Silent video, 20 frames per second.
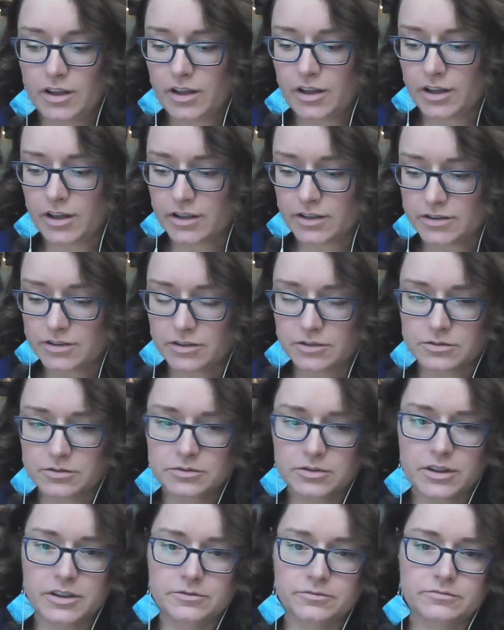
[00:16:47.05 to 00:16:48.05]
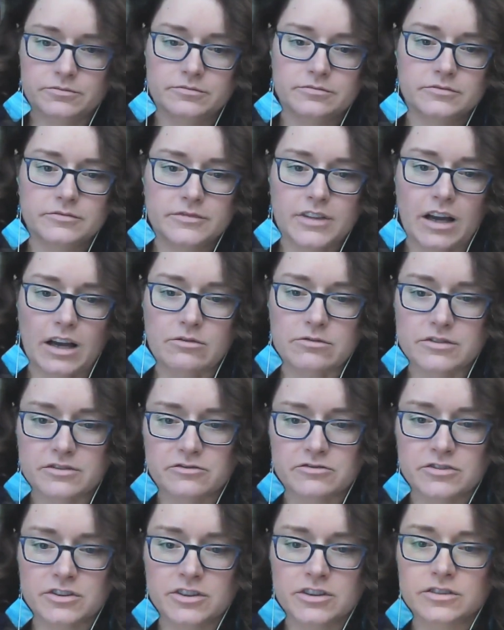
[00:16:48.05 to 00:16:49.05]
Yeah. So that was
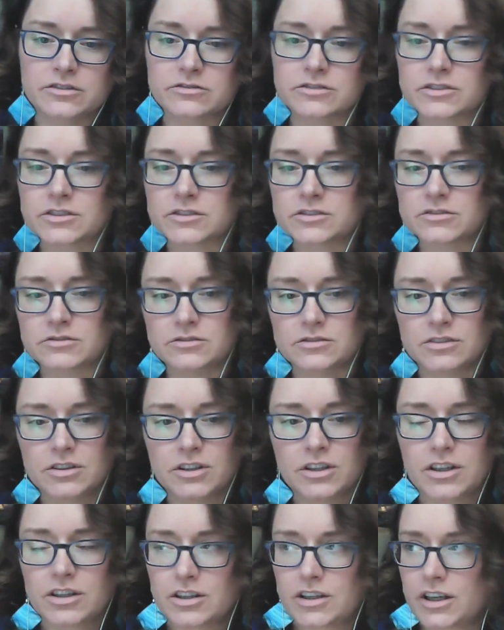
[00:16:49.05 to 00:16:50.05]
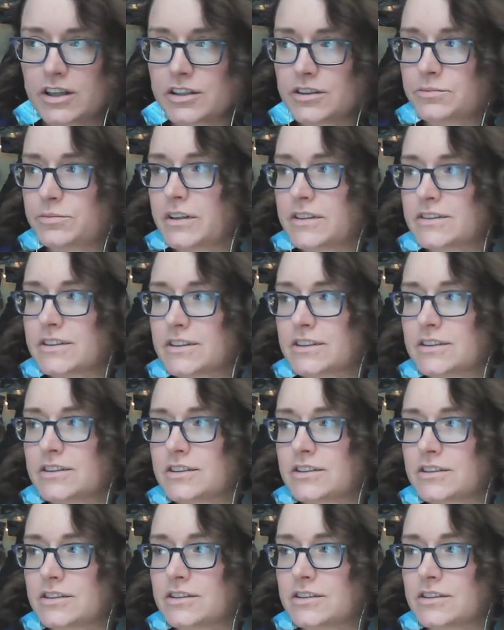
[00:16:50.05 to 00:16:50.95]
really cool. And basically,